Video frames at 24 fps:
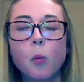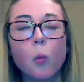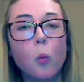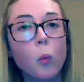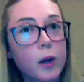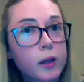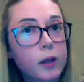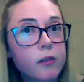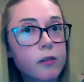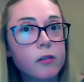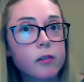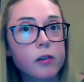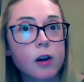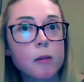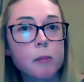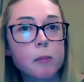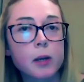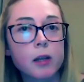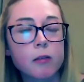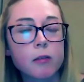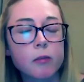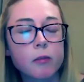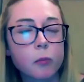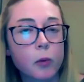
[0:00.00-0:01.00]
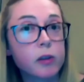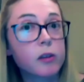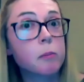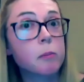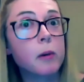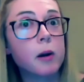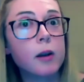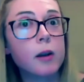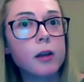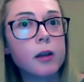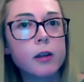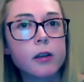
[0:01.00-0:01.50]
went to Germany, went to
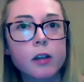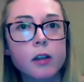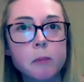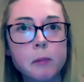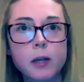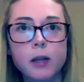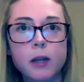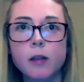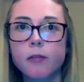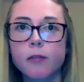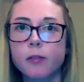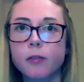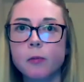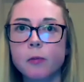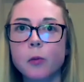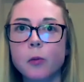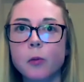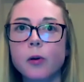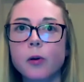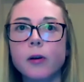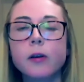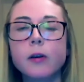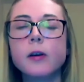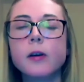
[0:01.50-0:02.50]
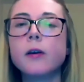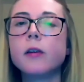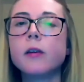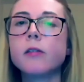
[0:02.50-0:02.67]
Berlin in the middle of the war,